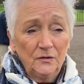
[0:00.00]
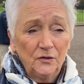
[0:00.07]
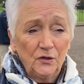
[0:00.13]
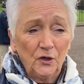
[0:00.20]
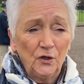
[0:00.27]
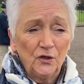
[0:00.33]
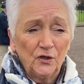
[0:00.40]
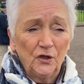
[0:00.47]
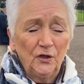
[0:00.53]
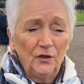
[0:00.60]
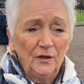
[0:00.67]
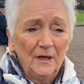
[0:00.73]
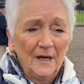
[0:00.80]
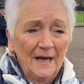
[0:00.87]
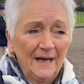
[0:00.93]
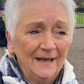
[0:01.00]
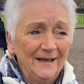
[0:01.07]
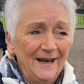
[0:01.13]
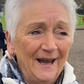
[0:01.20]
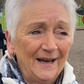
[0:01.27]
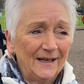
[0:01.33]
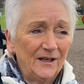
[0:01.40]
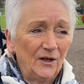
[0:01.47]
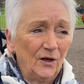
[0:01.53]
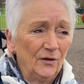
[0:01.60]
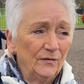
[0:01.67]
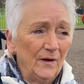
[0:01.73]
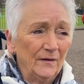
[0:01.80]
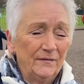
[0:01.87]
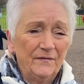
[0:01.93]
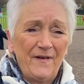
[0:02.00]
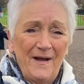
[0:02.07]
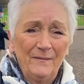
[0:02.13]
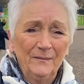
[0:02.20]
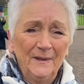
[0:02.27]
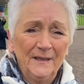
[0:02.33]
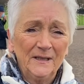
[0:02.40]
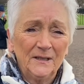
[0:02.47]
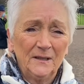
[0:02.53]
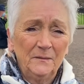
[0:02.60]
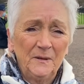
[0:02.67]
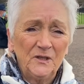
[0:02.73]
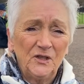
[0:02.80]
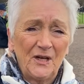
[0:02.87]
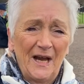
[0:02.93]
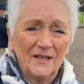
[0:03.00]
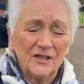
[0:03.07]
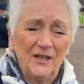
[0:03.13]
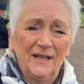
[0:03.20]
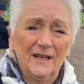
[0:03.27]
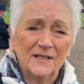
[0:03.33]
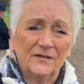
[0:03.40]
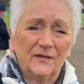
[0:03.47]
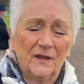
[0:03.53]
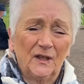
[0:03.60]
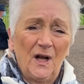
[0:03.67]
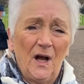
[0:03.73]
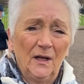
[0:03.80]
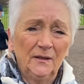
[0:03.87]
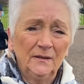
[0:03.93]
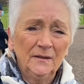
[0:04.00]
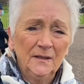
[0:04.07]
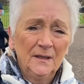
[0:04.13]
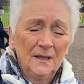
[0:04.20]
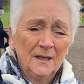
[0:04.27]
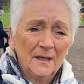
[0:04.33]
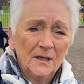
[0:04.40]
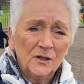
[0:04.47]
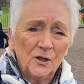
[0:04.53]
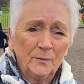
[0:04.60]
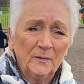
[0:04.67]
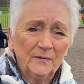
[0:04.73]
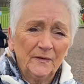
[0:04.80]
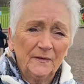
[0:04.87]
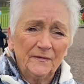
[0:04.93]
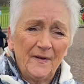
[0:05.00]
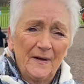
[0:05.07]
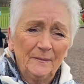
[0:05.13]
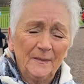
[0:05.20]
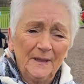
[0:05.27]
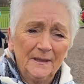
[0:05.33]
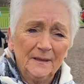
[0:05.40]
due to lack of family. I mean, she actually has forgotten some of her family.